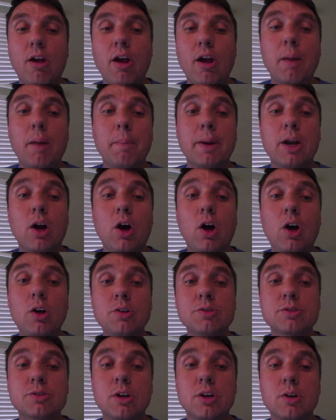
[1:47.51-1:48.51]
but
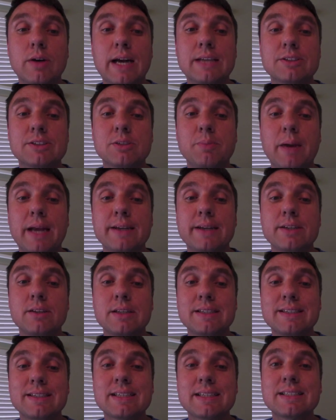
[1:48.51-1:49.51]
also has to pay nearly
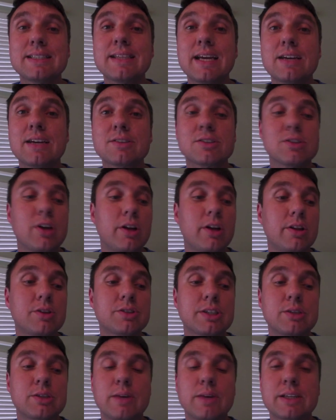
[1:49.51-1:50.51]
$60,000
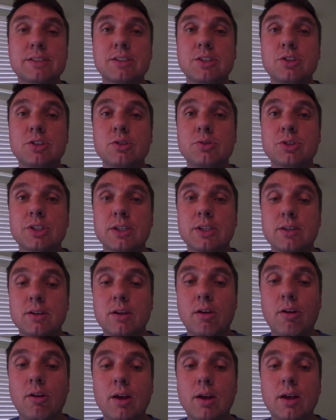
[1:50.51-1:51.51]
in restitution.
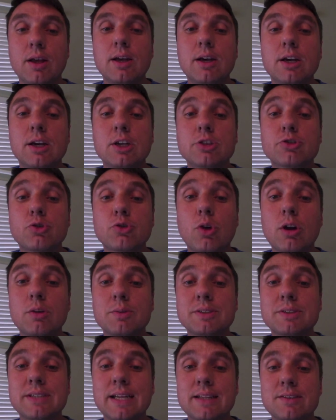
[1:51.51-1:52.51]
Strong
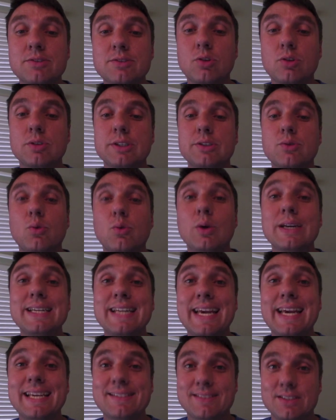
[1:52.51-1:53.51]
was sentenced to only 20
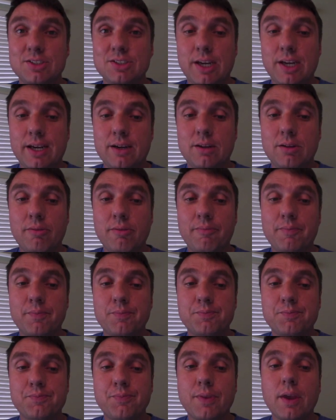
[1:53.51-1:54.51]
days in jail.
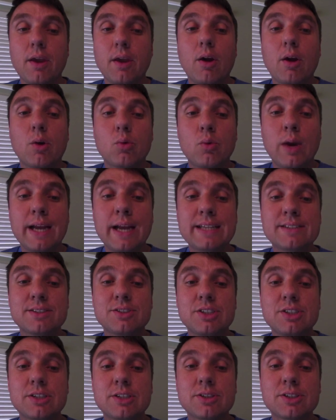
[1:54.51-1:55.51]
Wright's
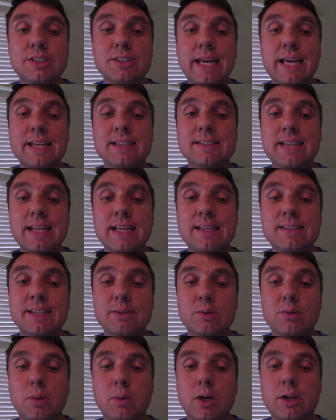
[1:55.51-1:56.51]
tear-stained sentencing
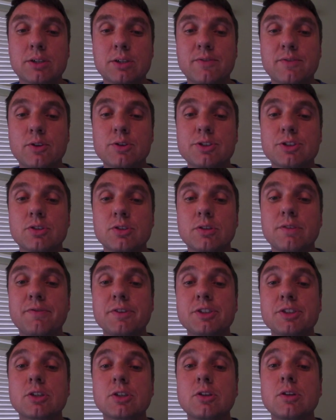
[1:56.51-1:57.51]
remarks focused on the
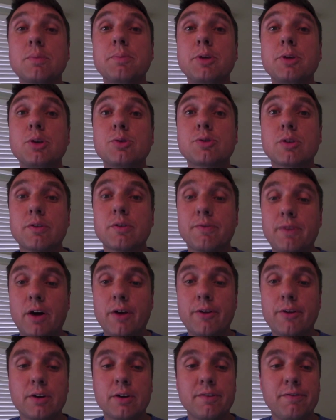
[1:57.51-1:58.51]
physical abuse her
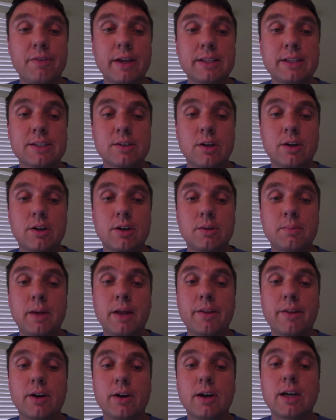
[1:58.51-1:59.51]
father inflicted on her
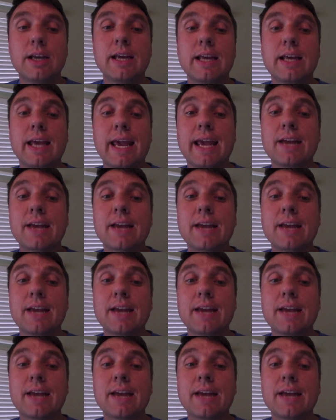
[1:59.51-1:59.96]
mother and